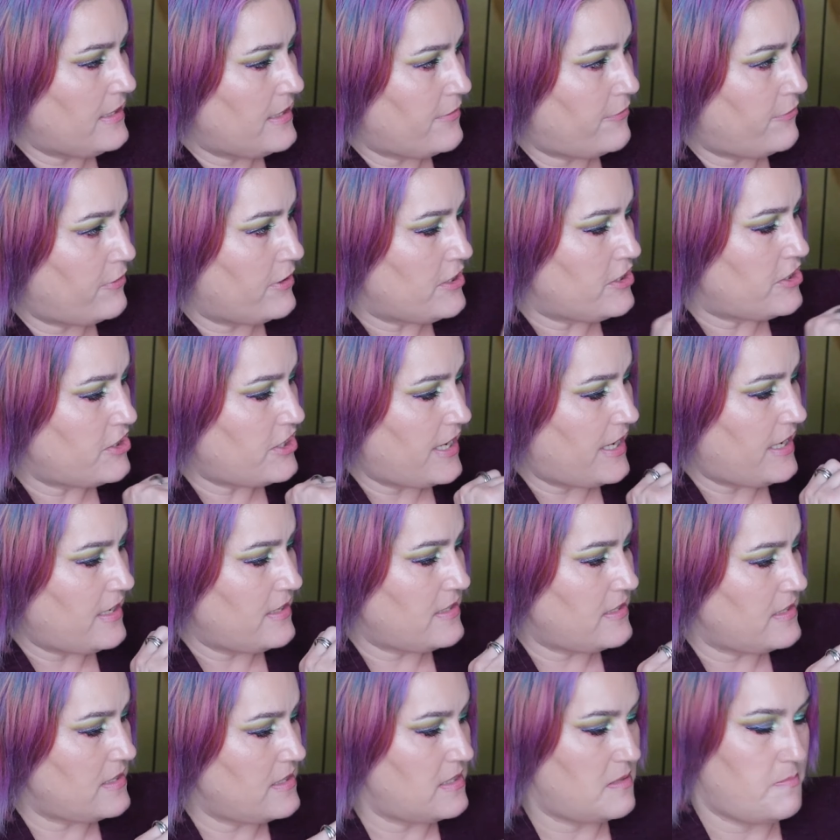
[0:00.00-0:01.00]
different
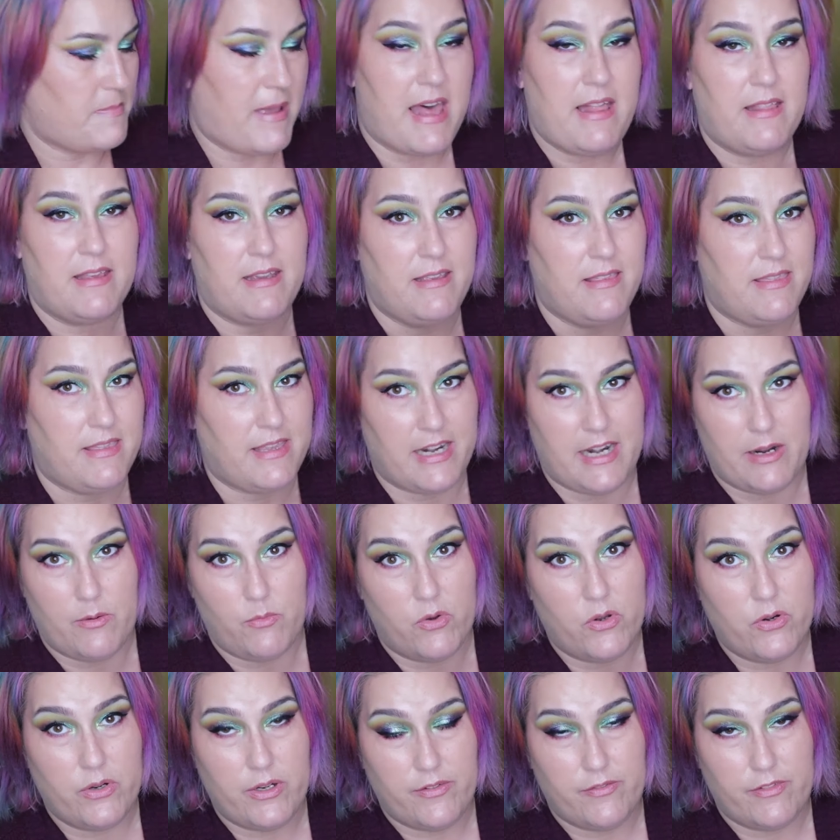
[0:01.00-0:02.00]
shades in this palette that I
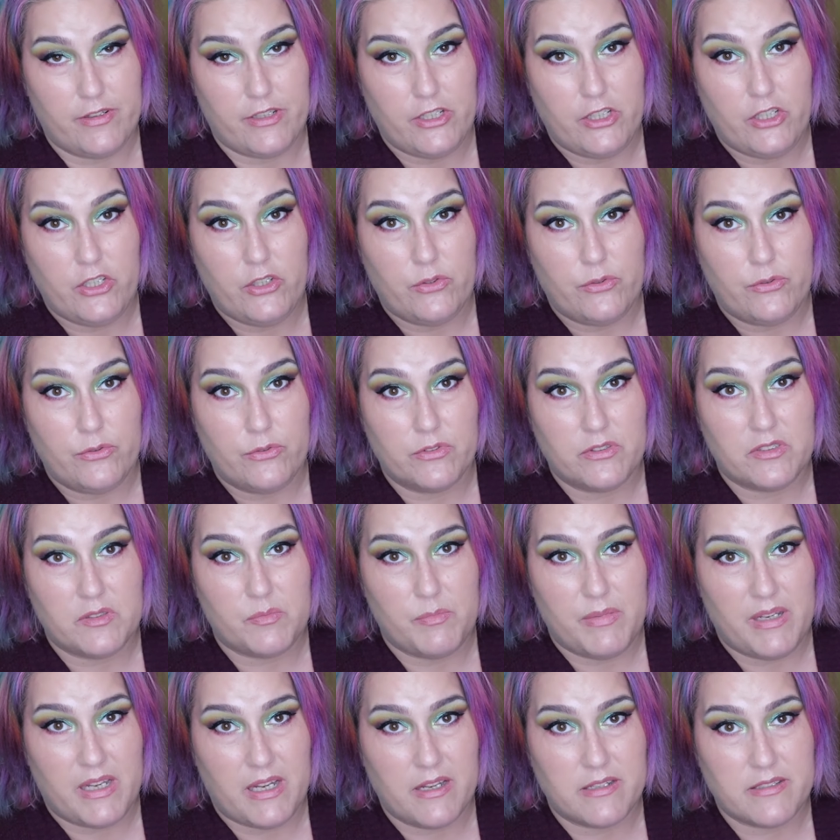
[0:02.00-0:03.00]
won't even use
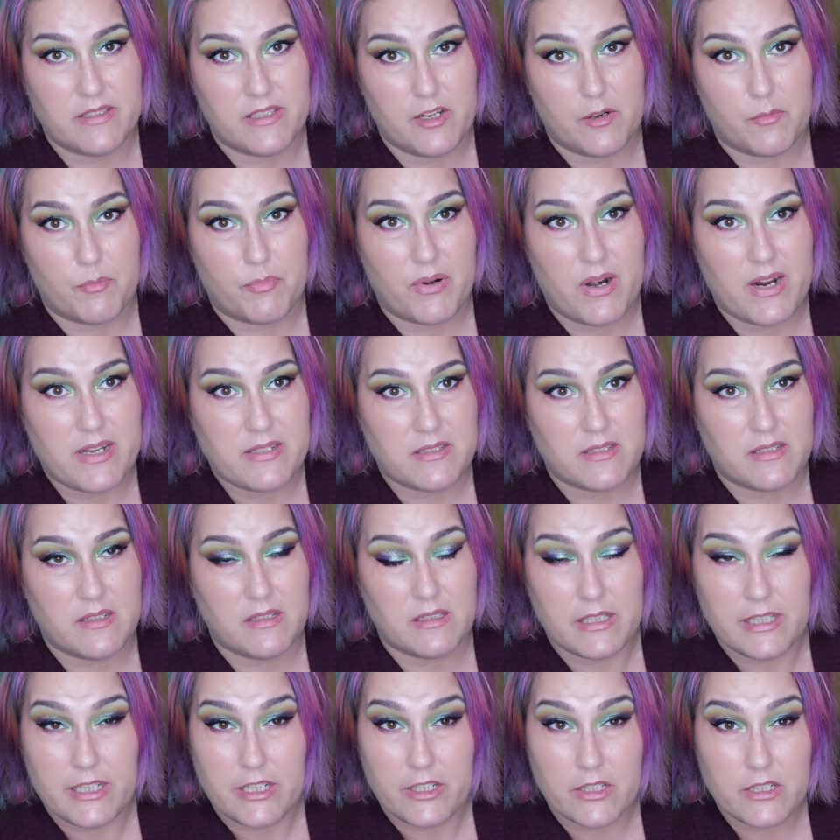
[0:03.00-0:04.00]
because they're pressed
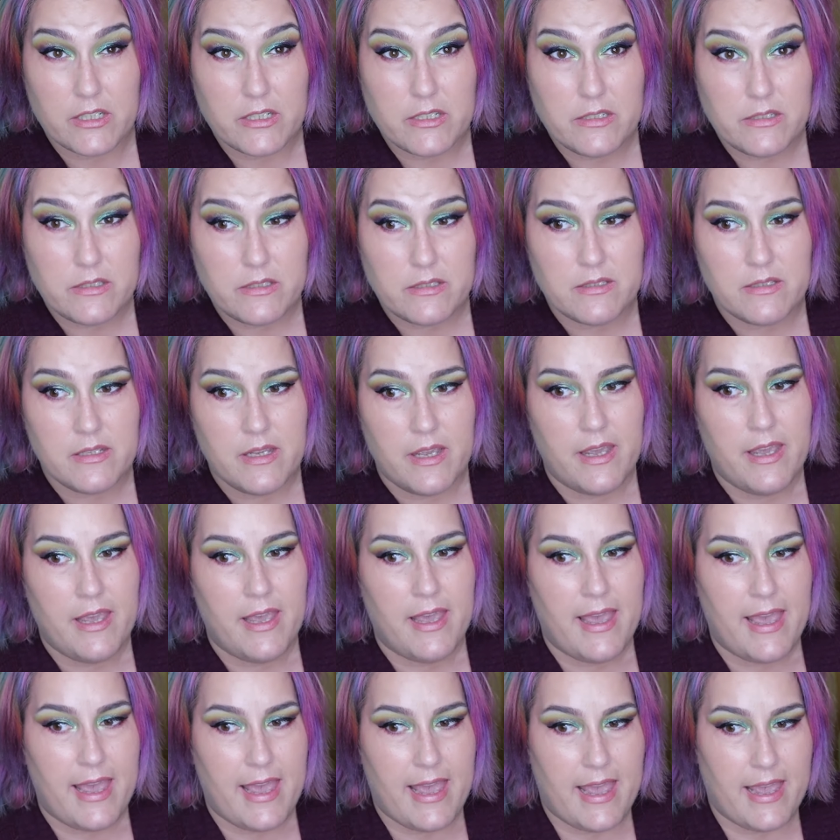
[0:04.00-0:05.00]
glitters.
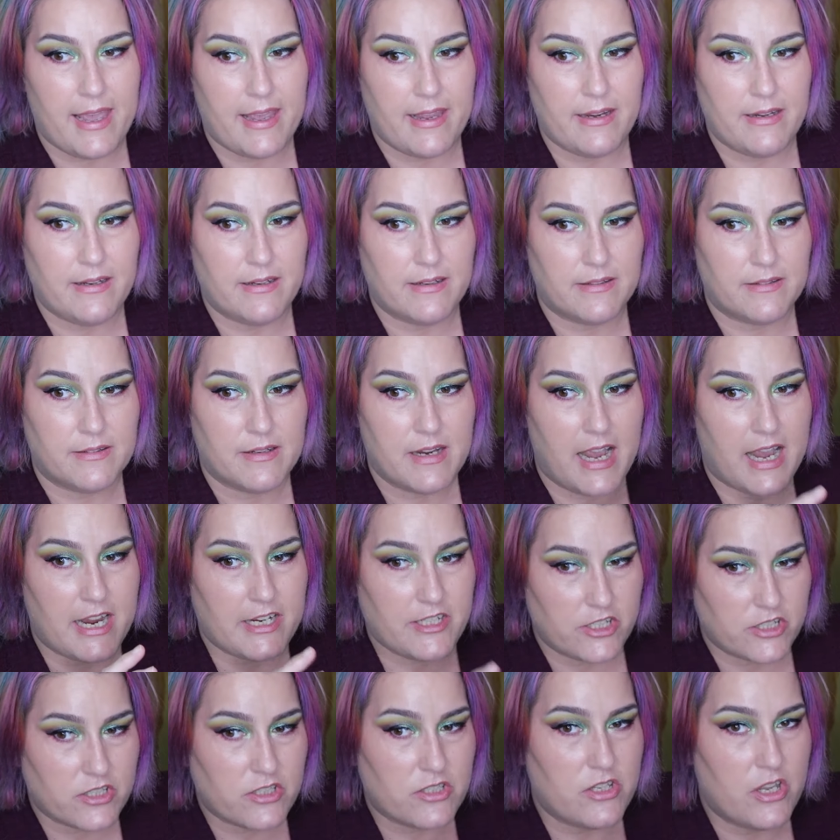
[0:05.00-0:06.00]
And
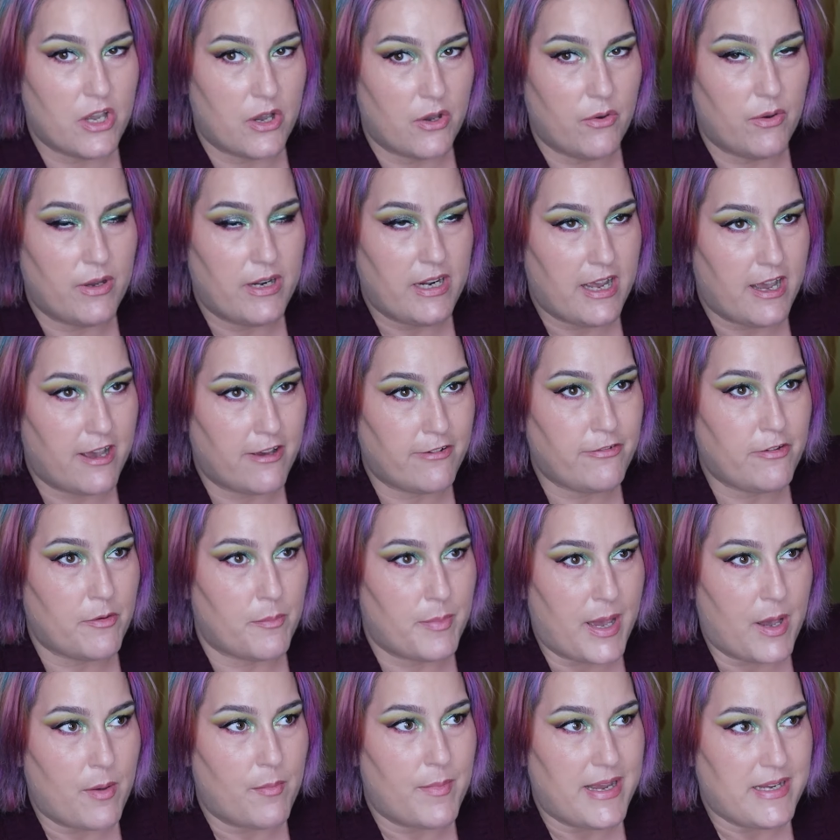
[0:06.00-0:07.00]
I just know enough
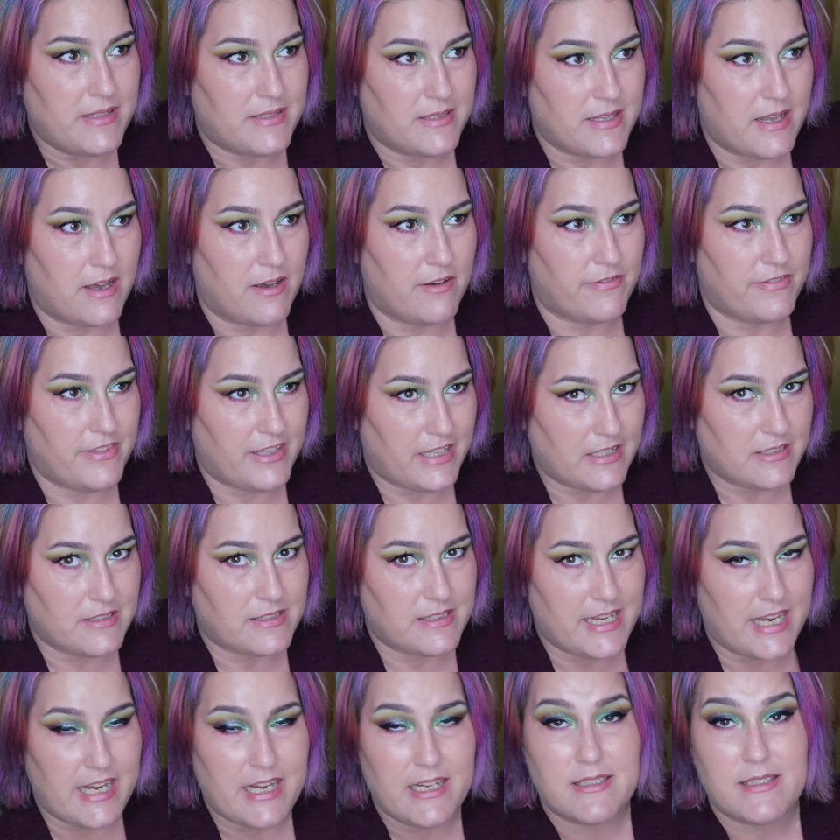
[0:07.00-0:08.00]
about myself these
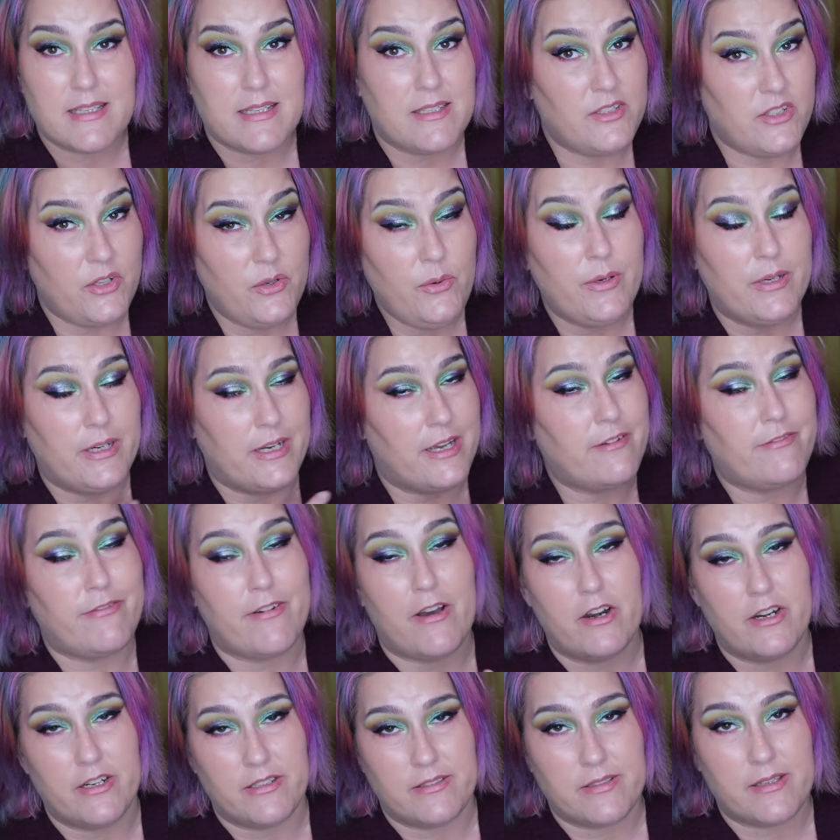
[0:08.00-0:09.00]
days and knew enough,
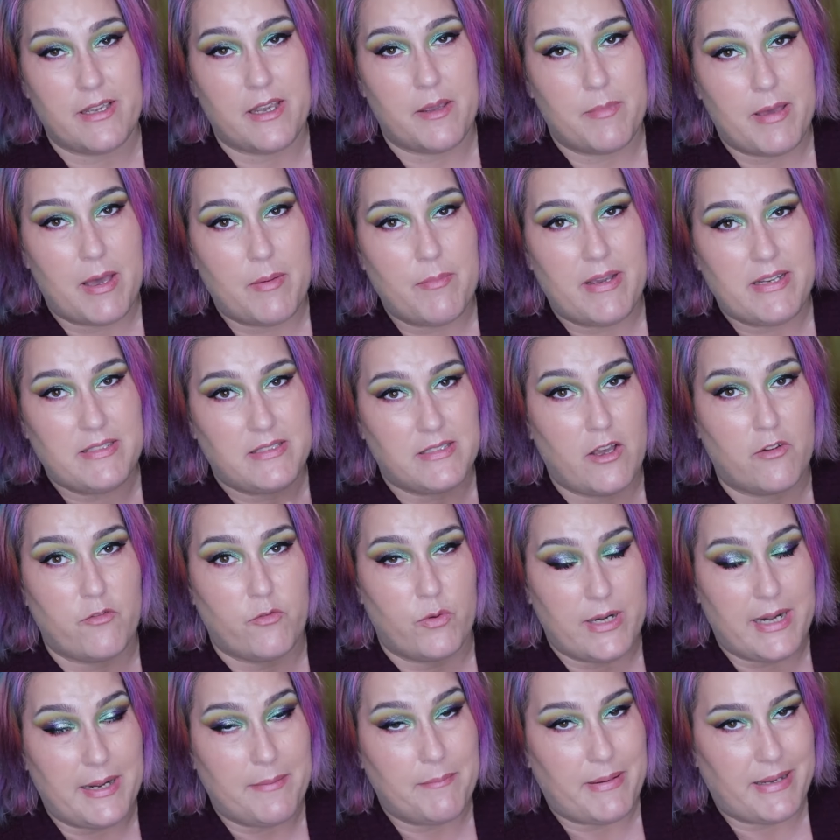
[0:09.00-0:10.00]
honestly, about
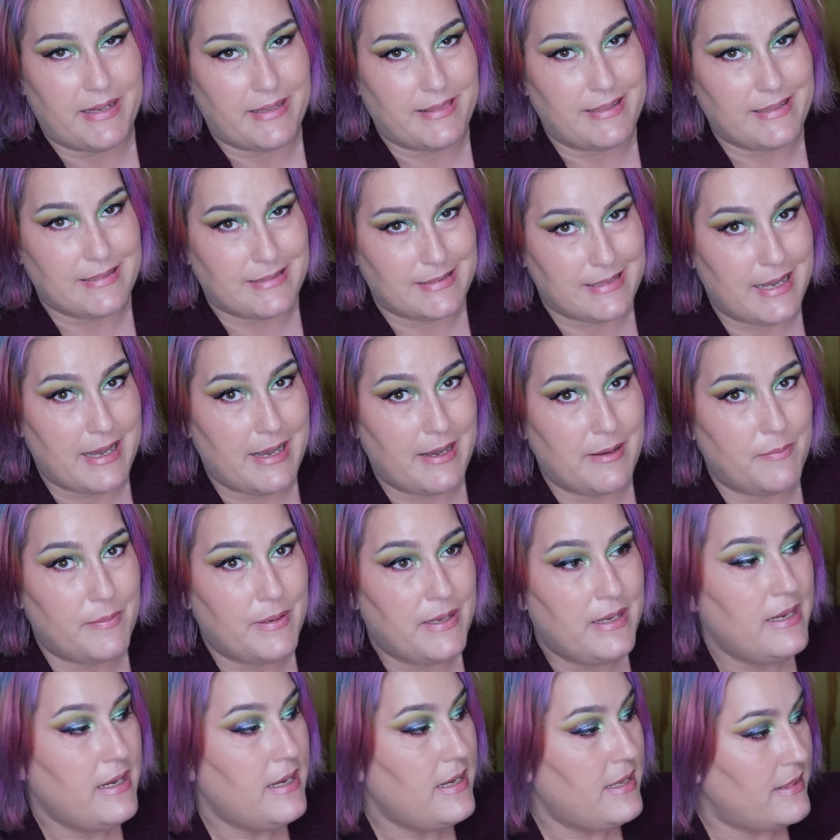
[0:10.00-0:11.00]
myself when I picked this
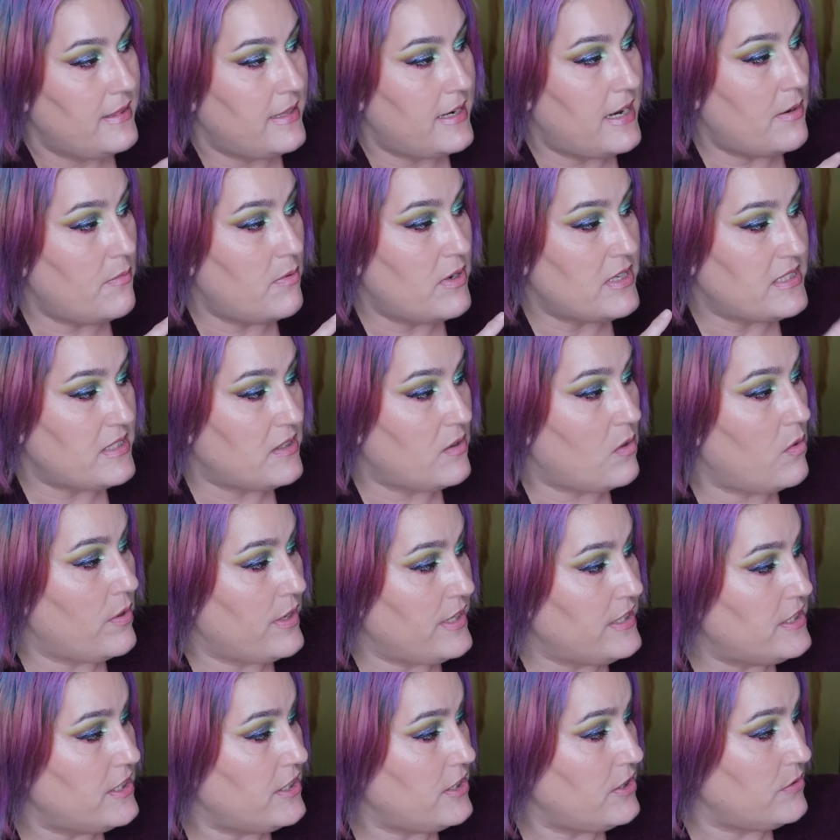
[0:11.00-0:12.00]
up that I wasn't
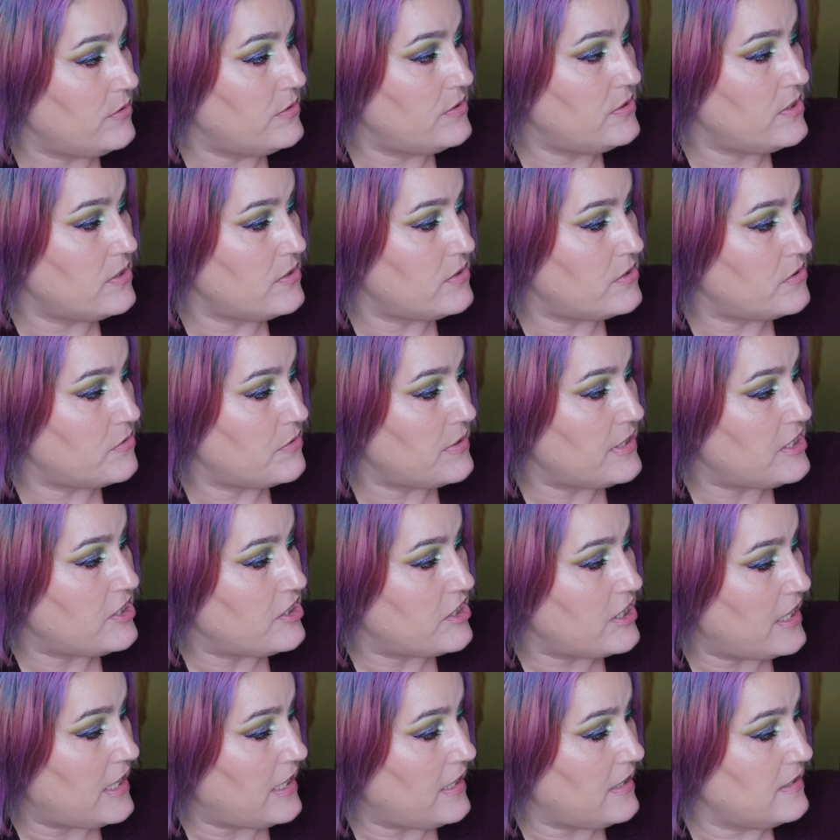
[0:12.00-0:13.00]
going to use those three
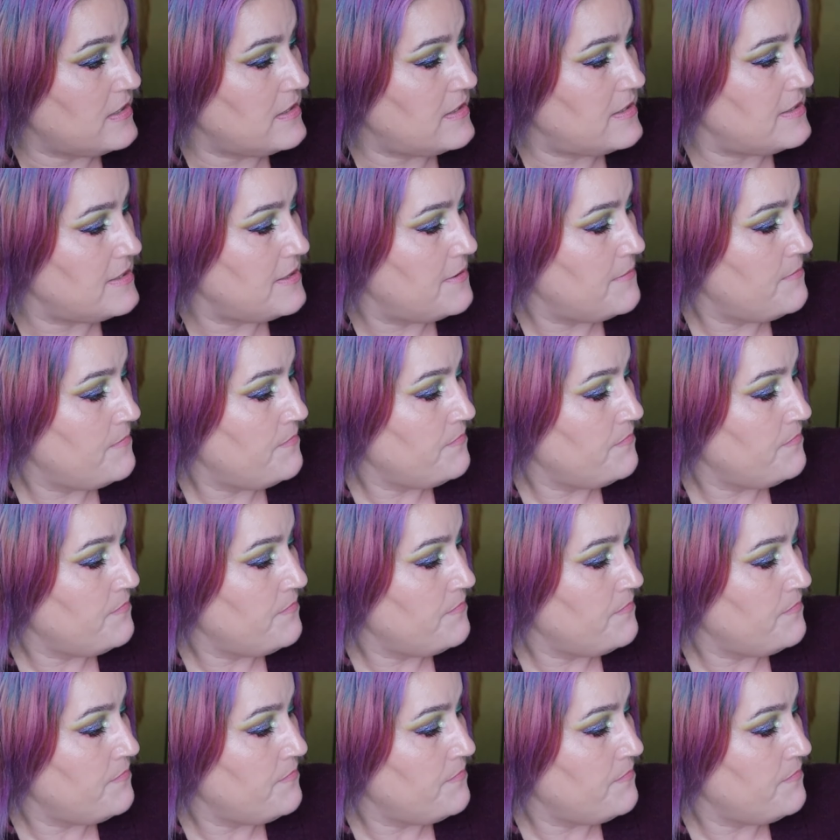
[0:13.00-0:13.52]
shades.